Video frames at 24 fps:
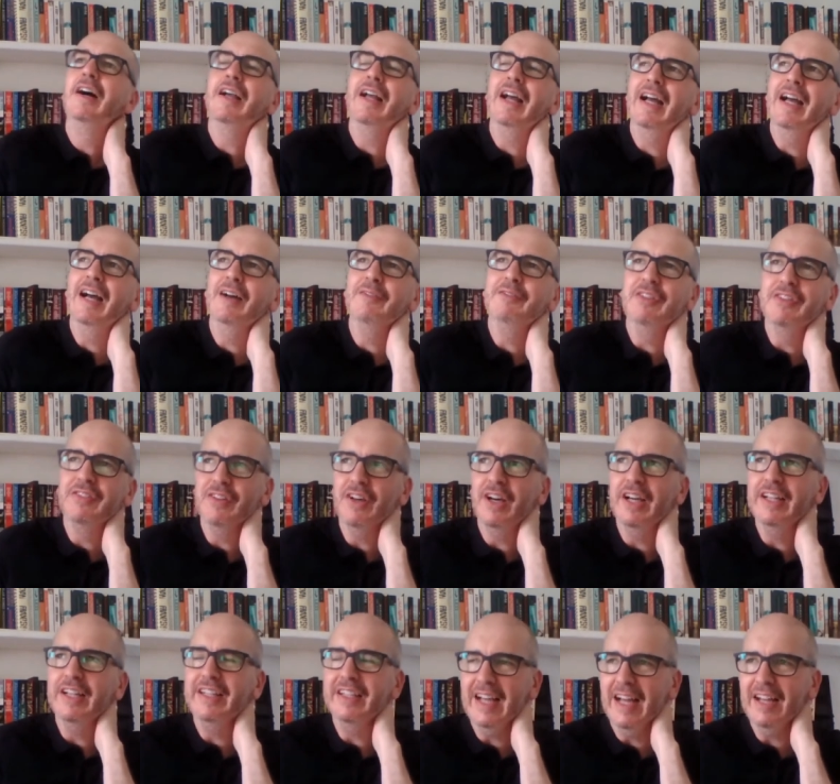okay, I've
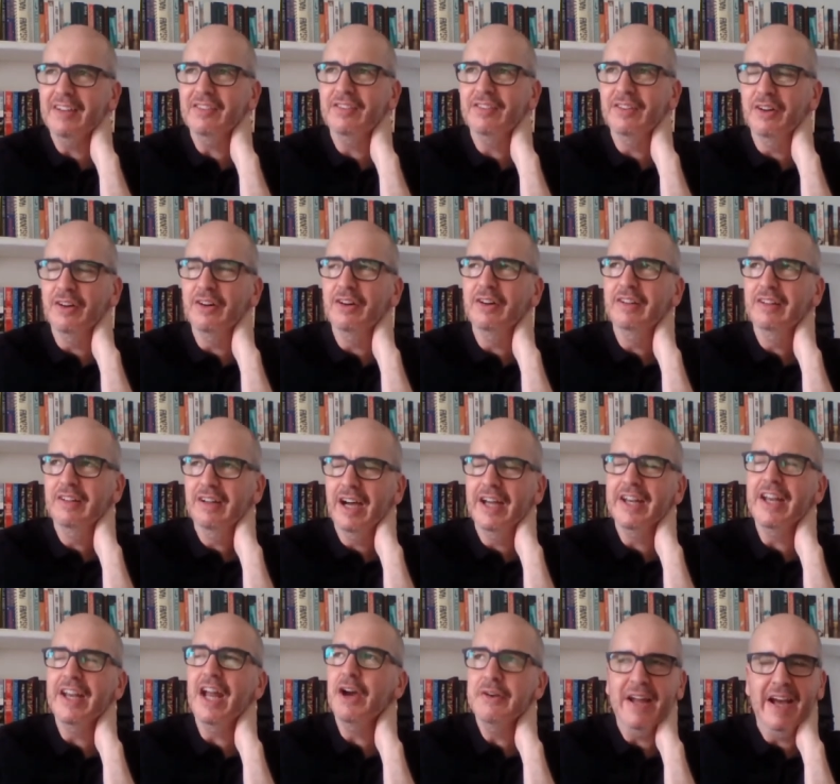decided that's not,
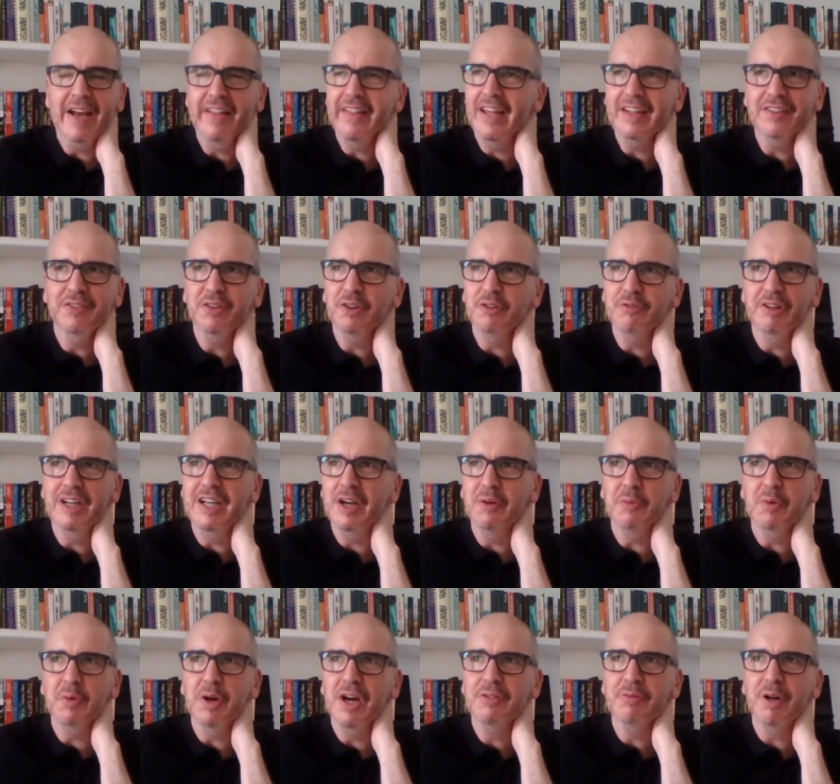I know now that's not really
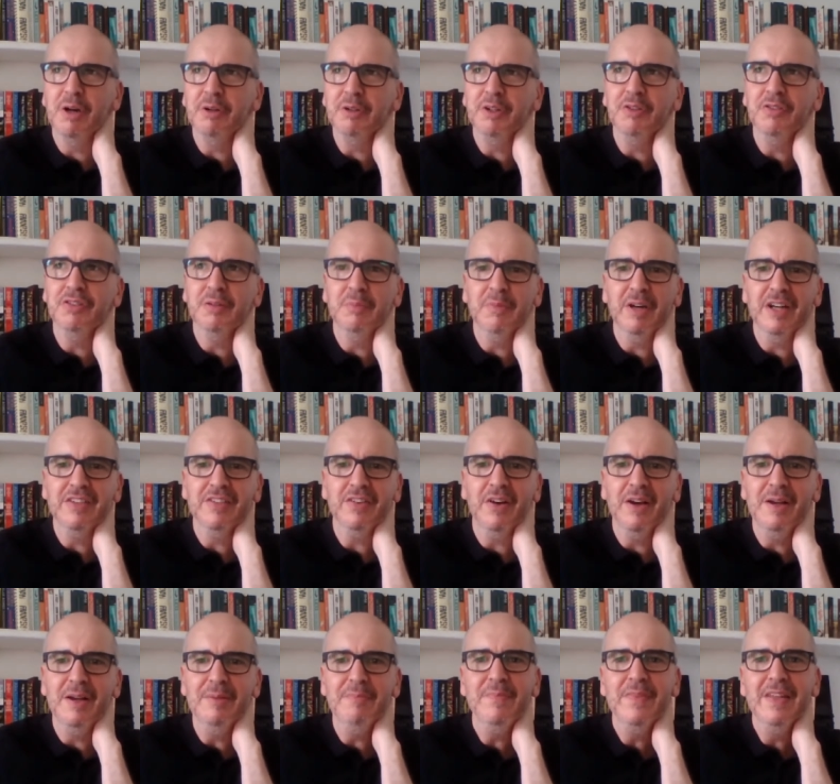a worthwhile use of my
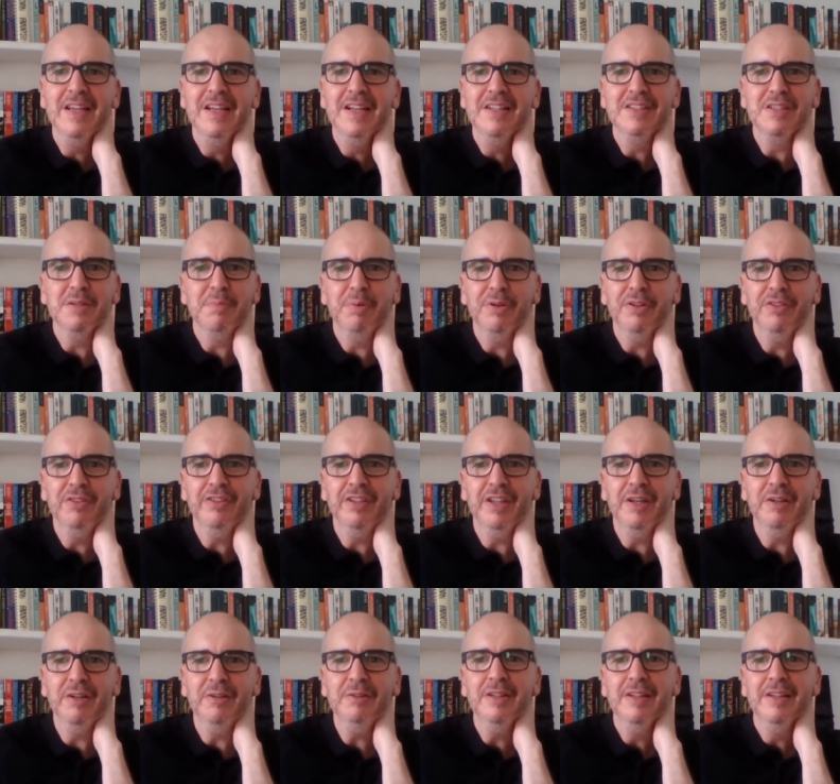time to
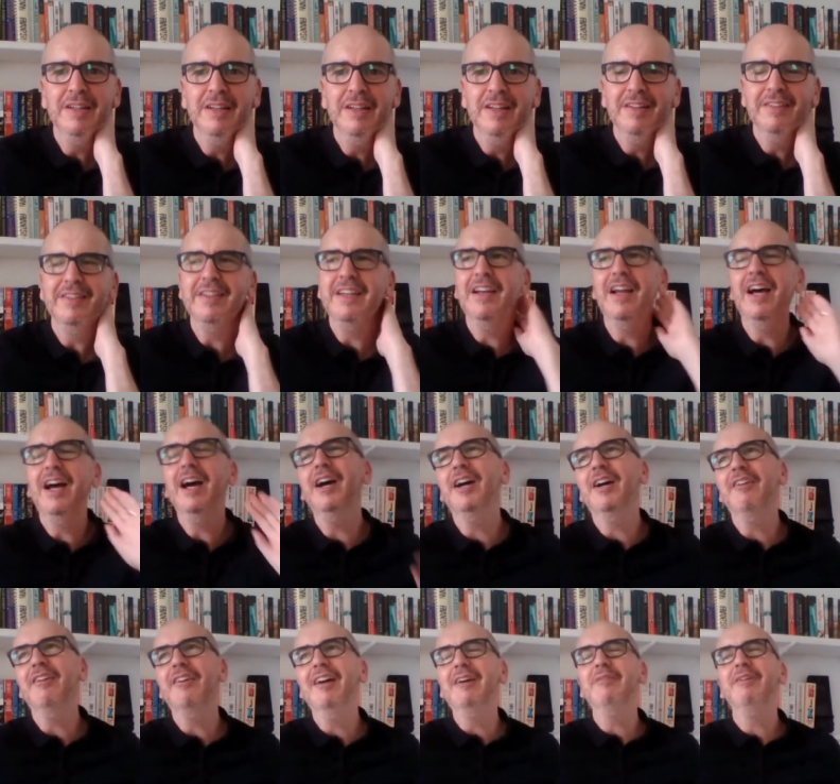pursue. So you're like,
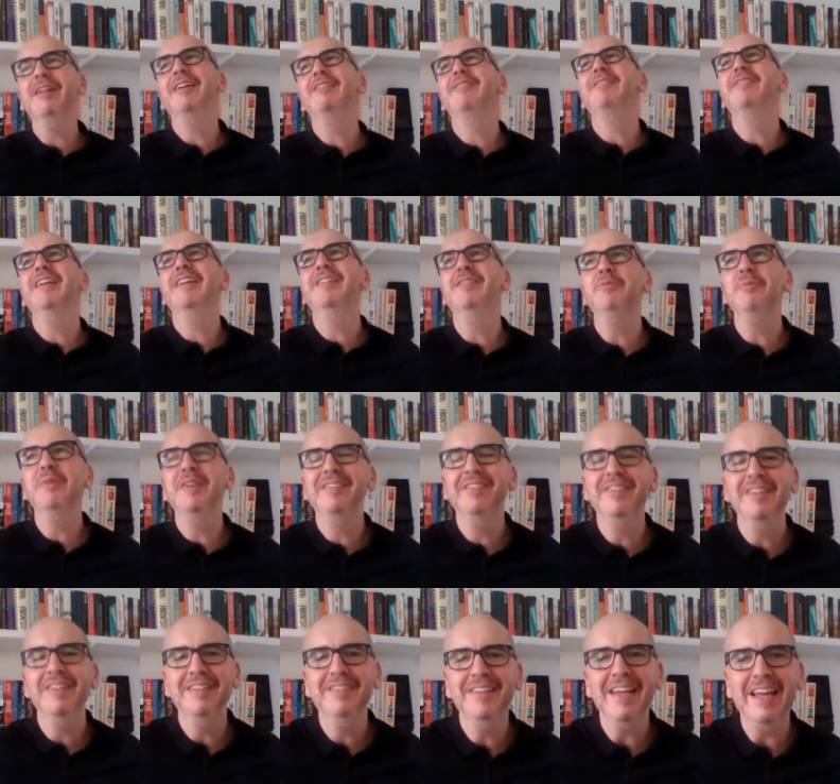oh, great. It's, it's
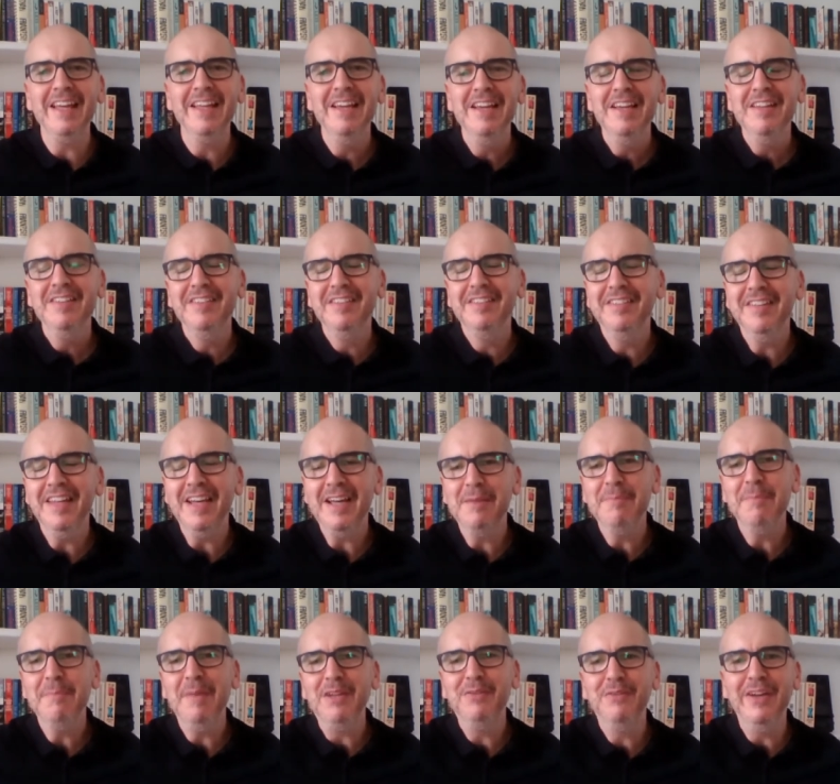almost second, it's the
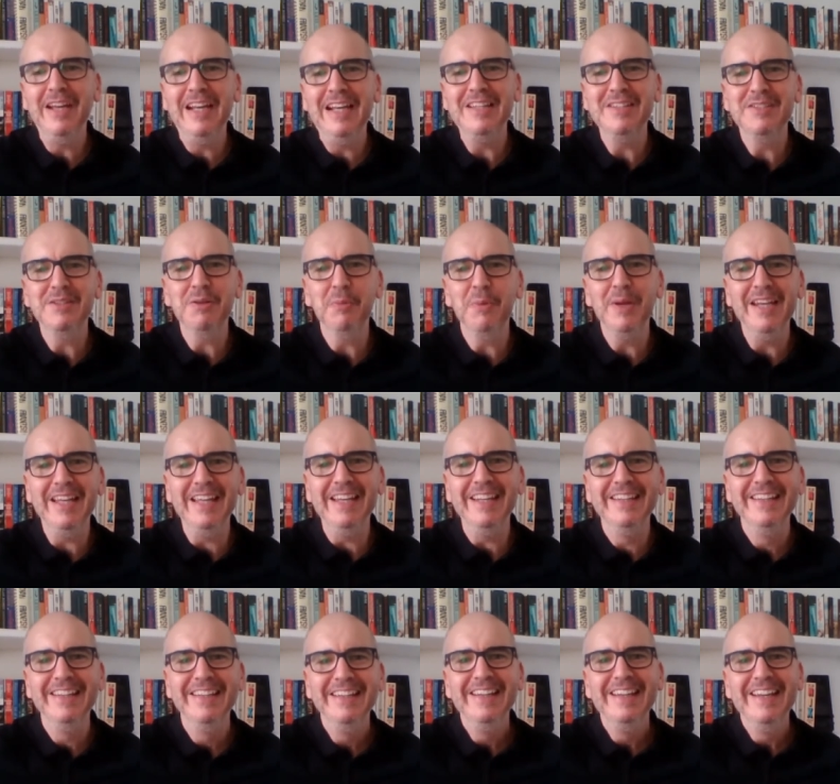second best feeling to
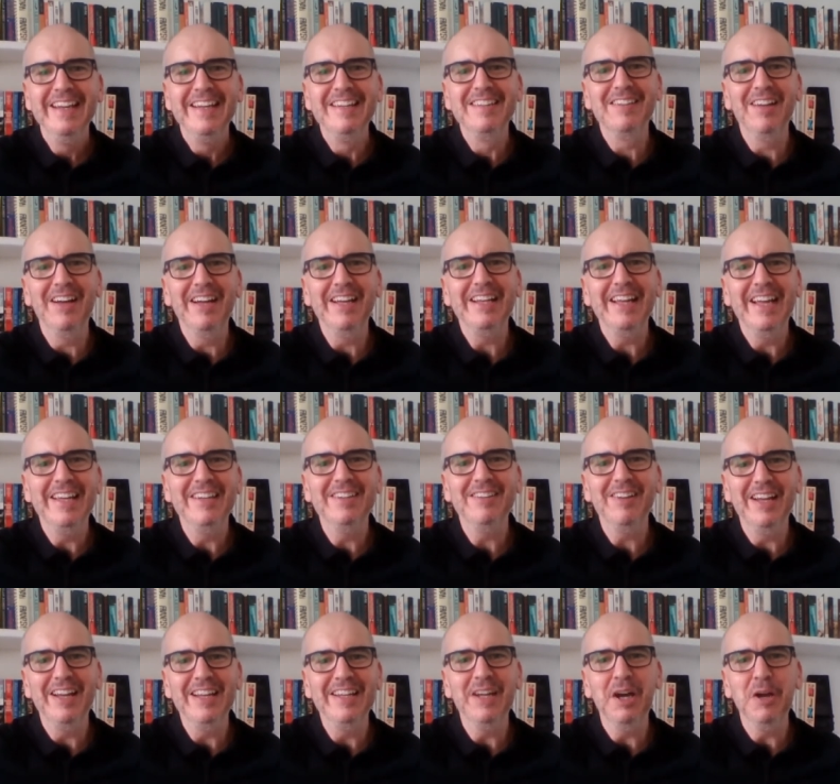winning. Like, is
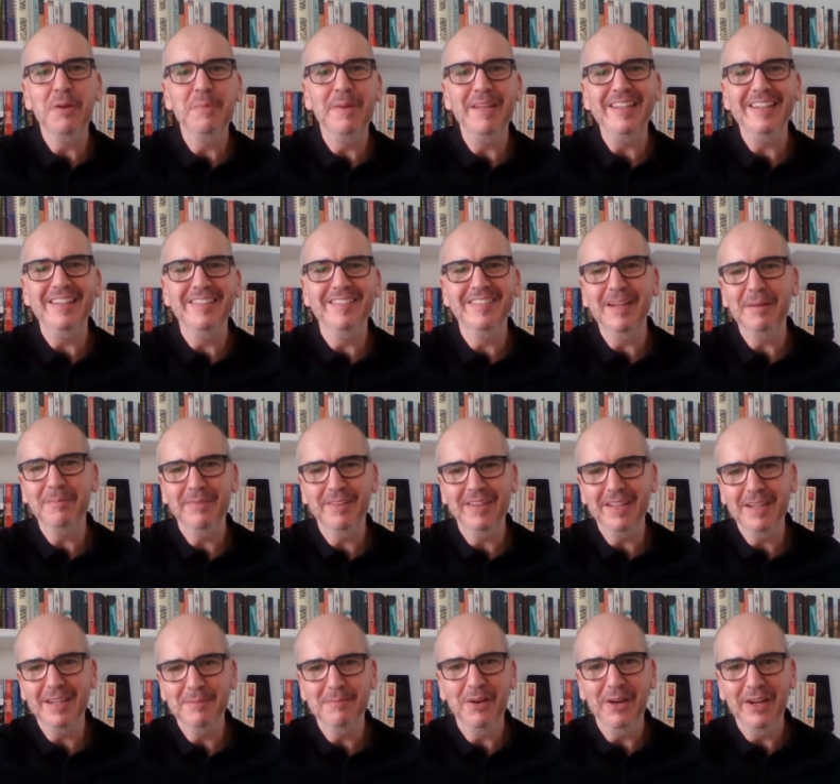like no bidding
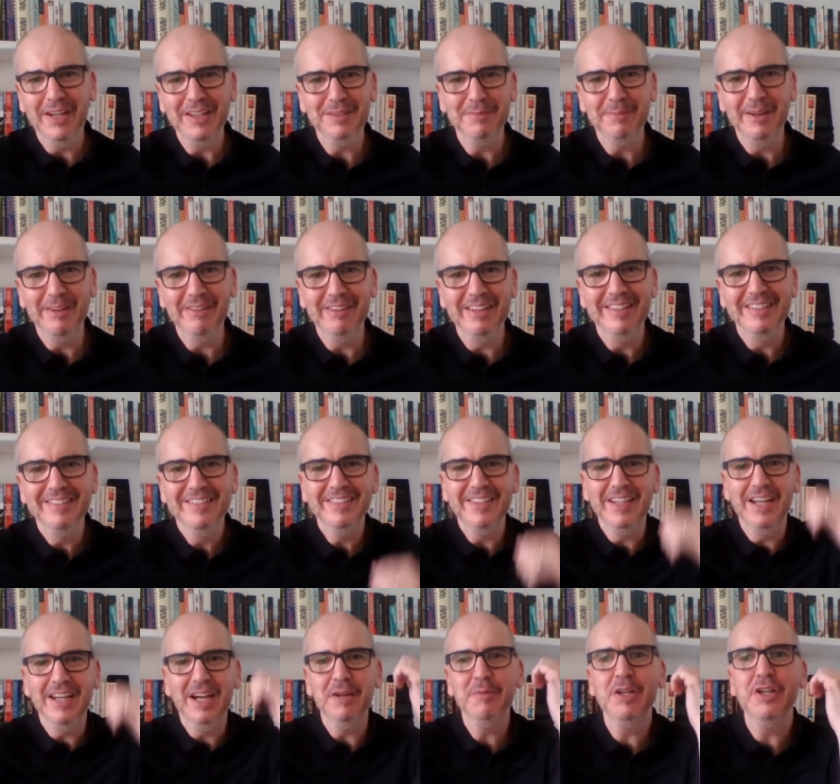something in my experience,
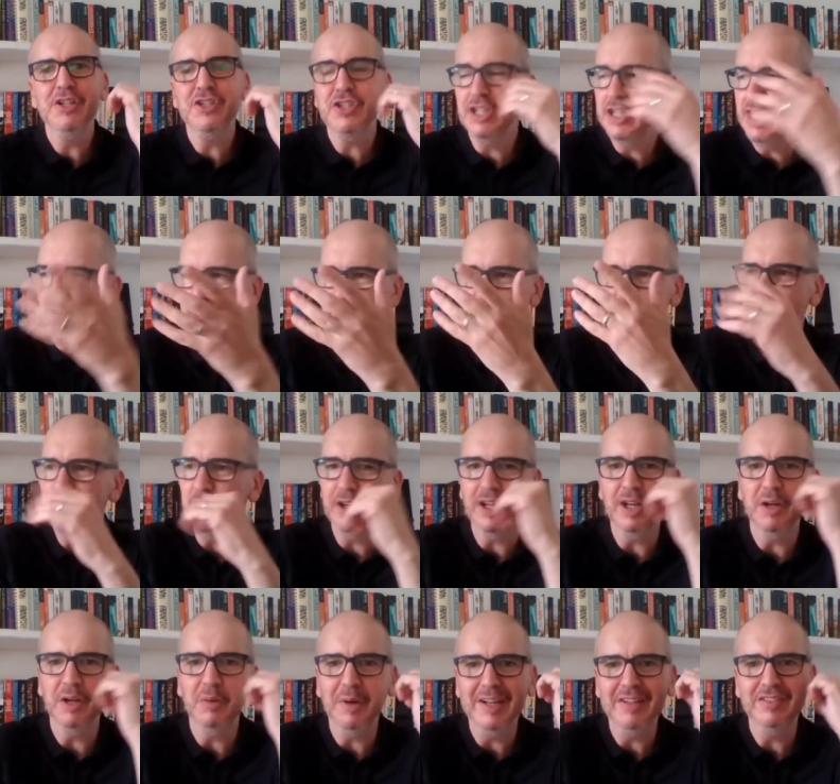you know, because you know you're not
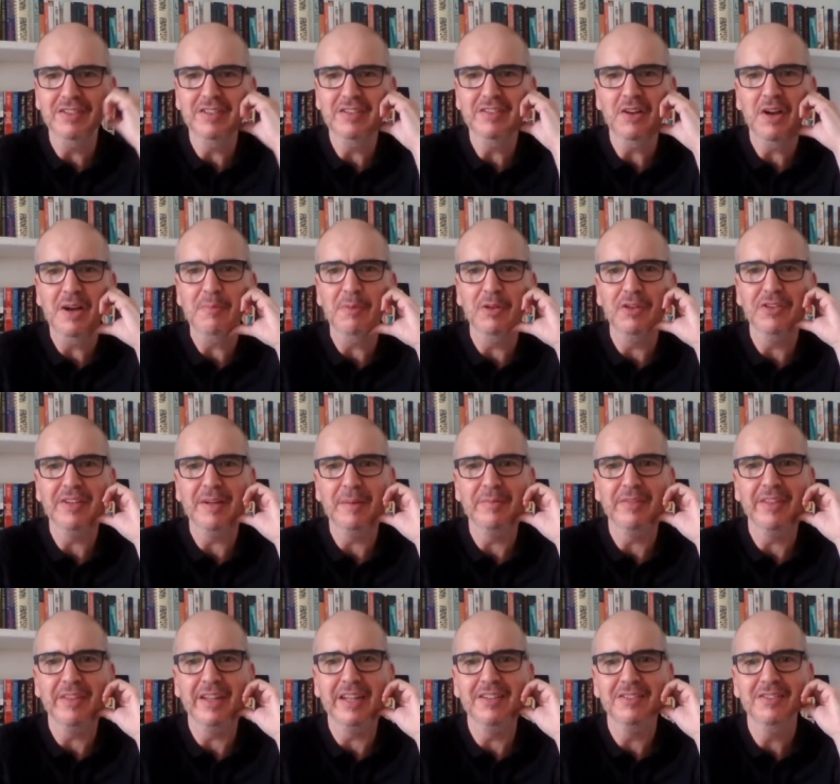going to waste your time on
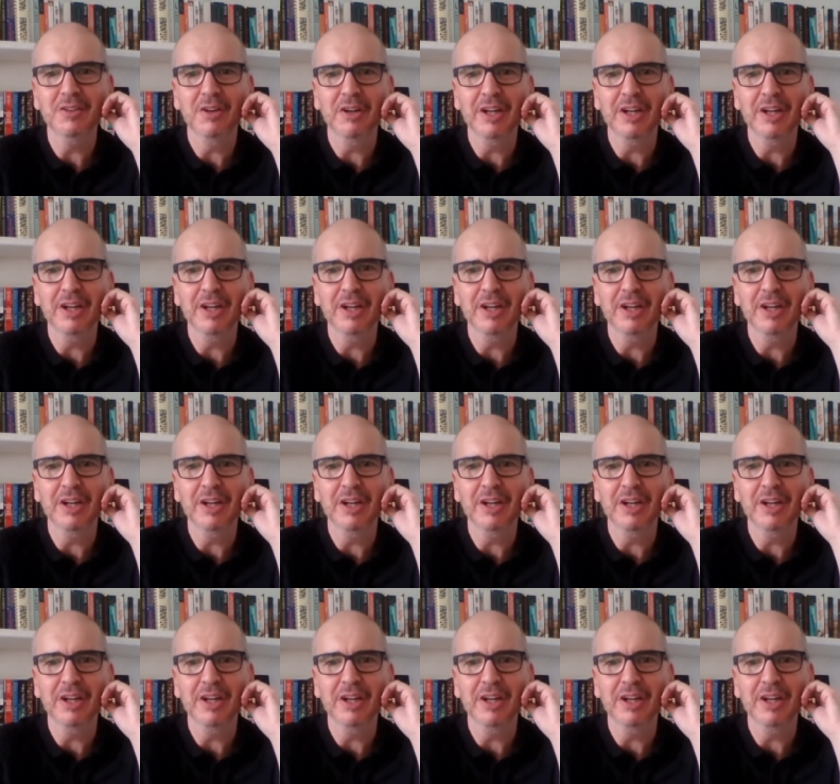something that's